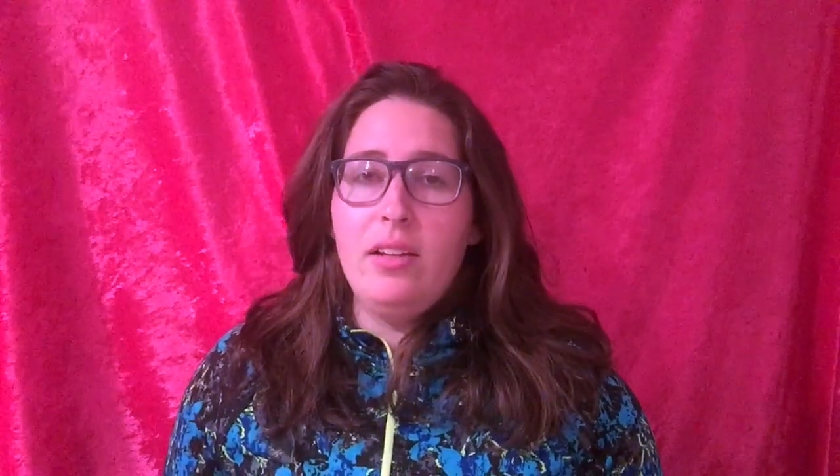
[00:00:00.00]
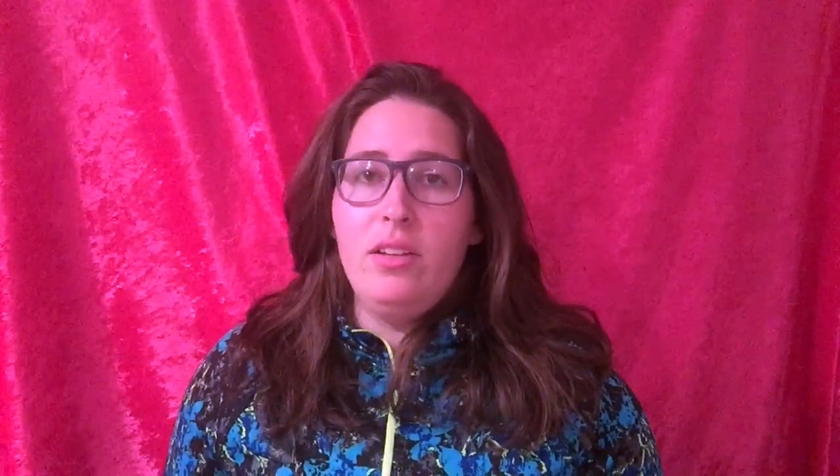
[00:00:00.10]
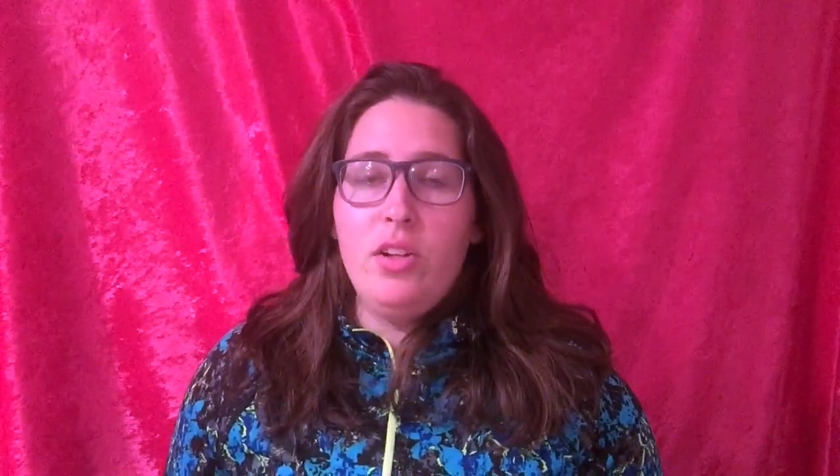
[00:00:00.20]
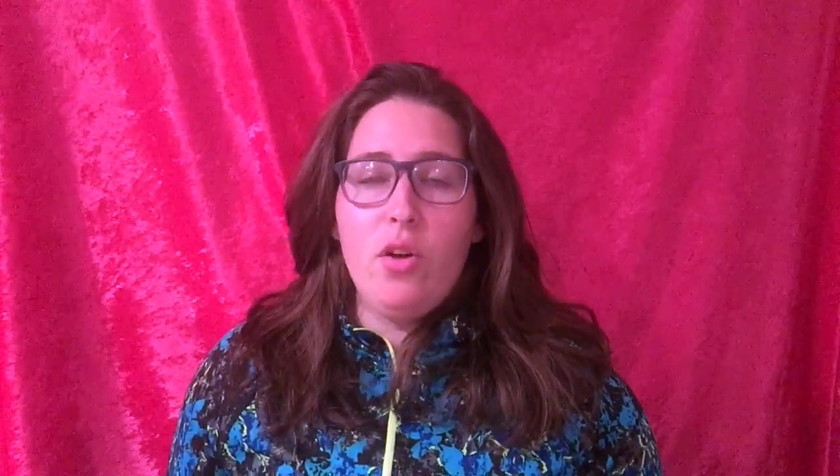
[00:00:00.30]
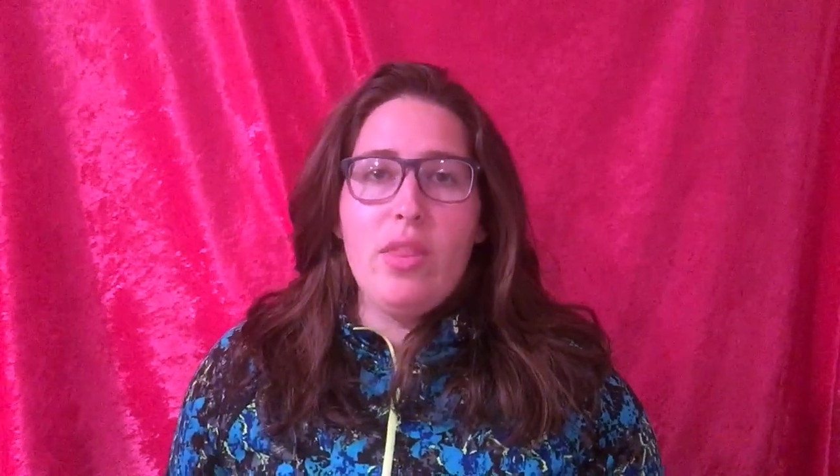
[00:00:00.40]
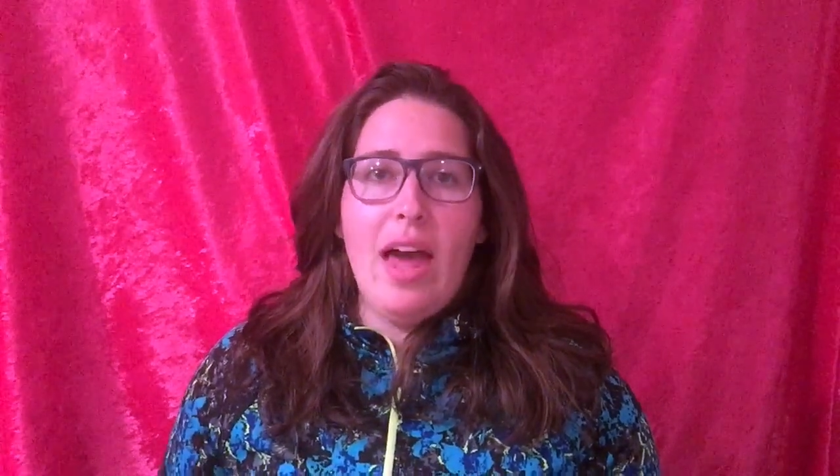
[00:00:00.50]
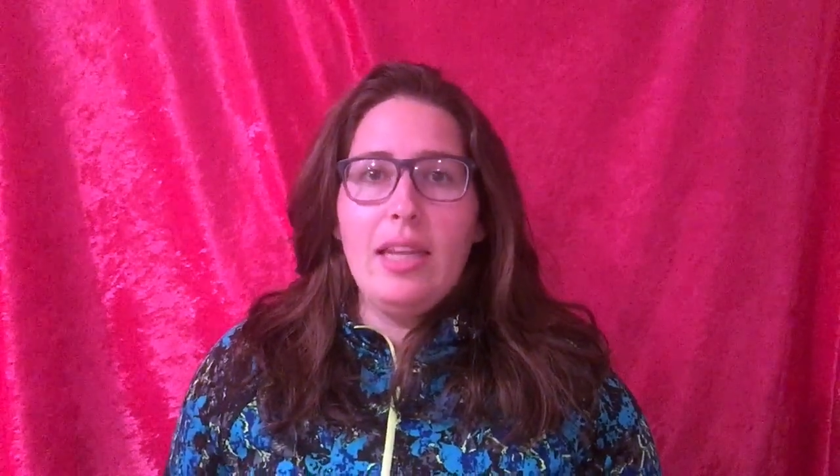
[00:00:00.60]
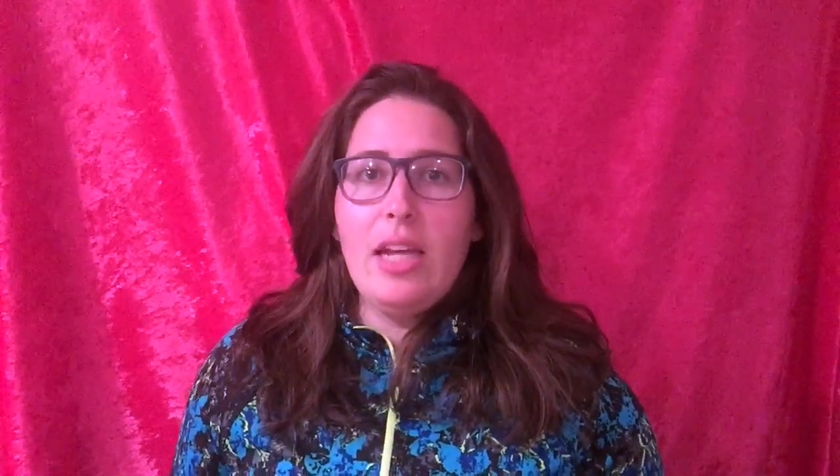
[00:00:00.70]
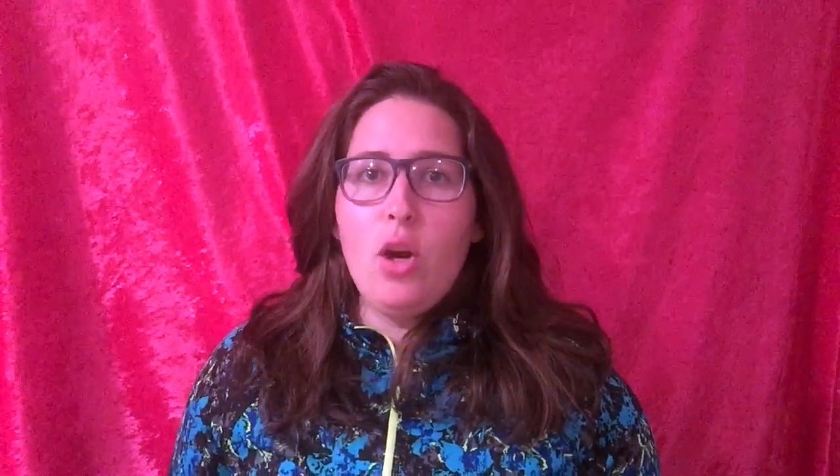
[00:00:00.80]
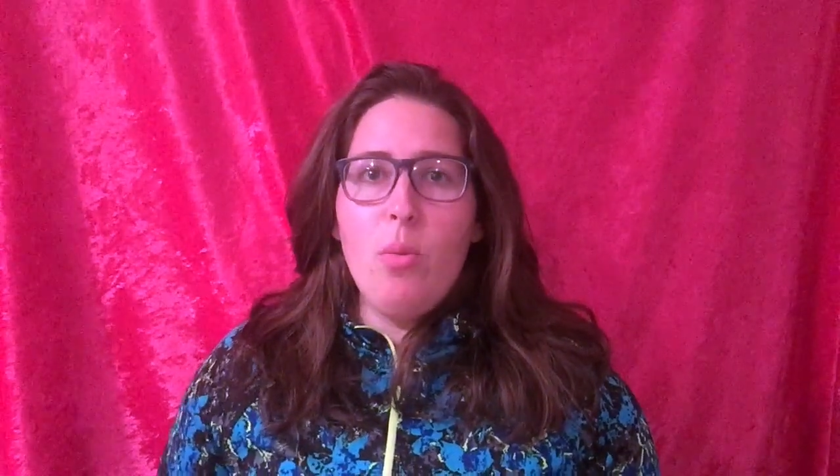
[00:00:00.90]
that
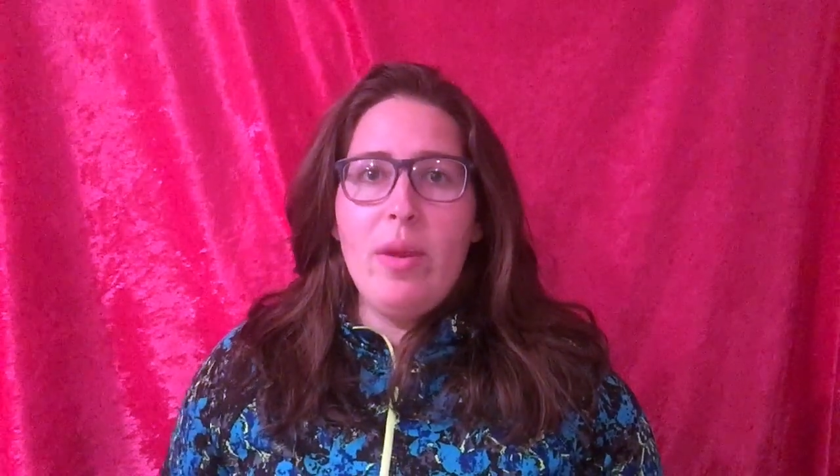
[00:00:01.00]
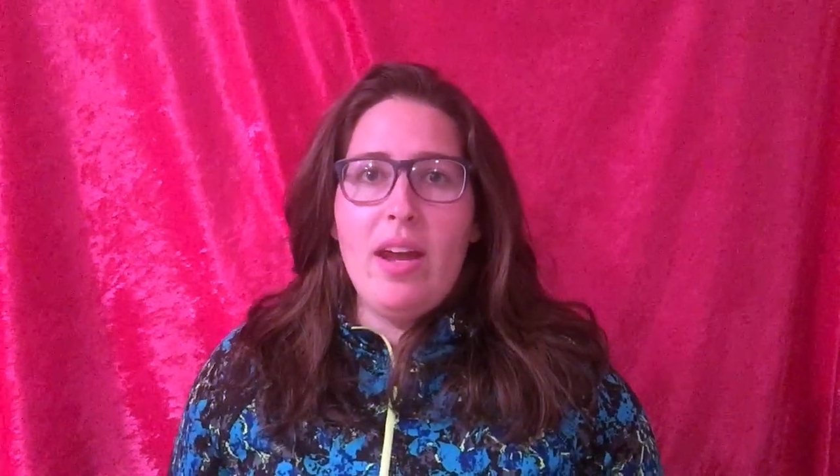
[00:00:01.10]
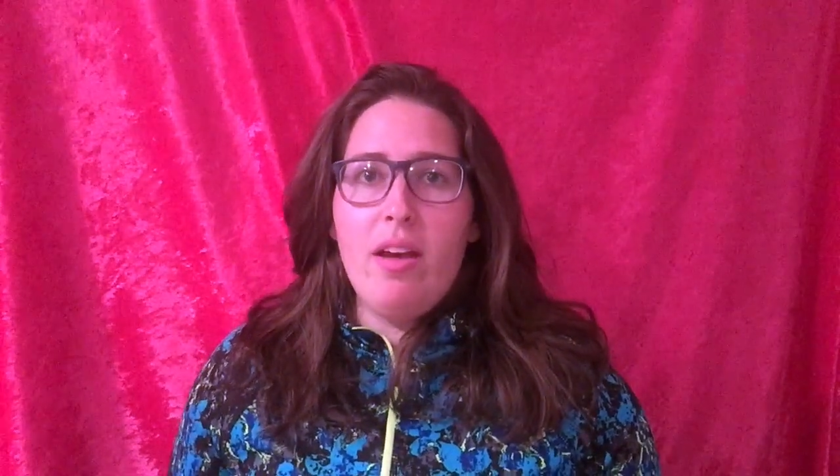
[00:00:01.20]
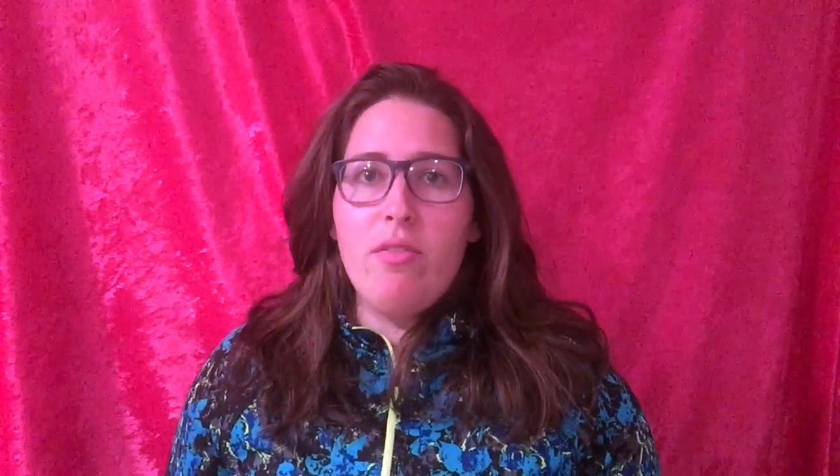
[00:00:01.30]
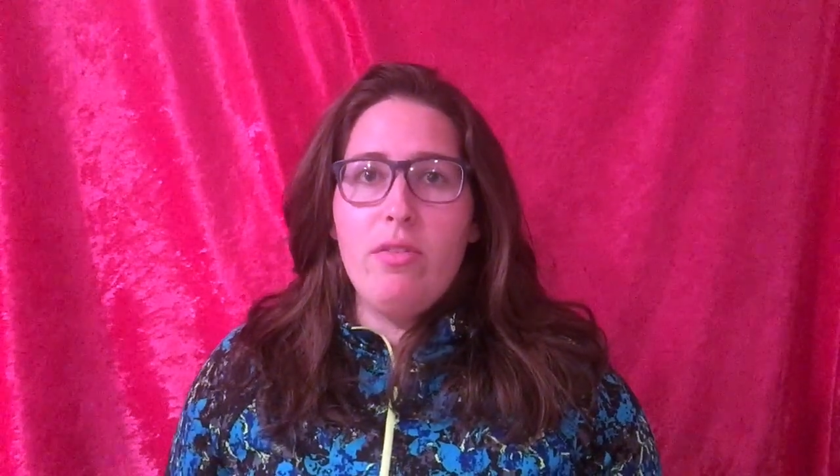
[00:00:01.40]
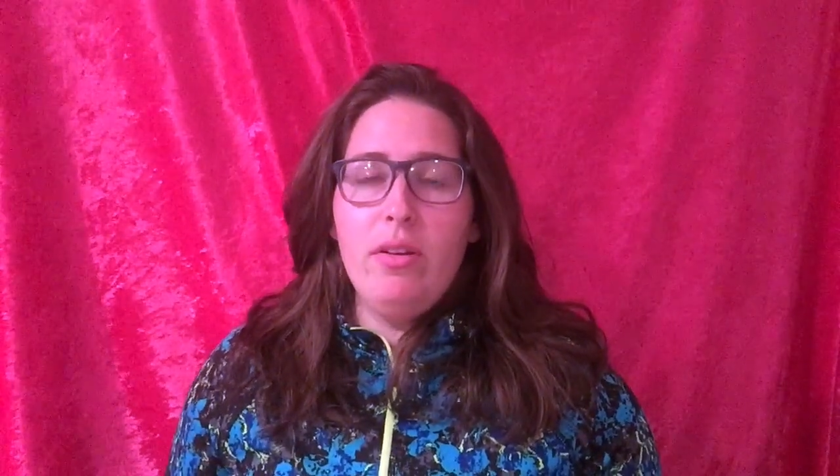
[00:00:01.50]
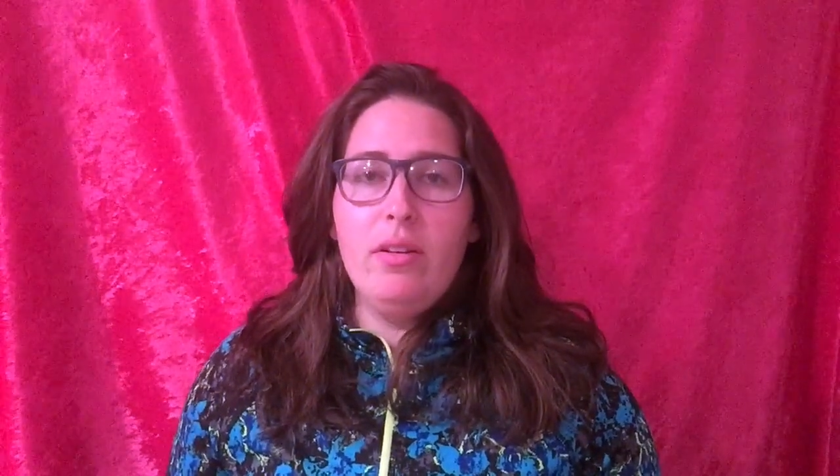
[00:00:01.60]
little bit of